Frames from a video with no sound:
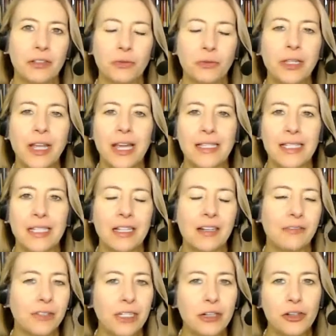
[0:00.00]
is realizing that
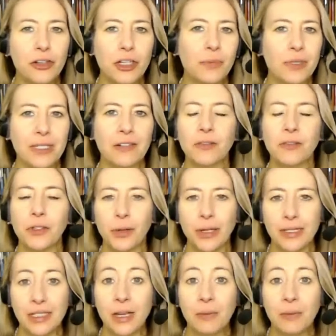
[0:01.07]
if leadership is influence,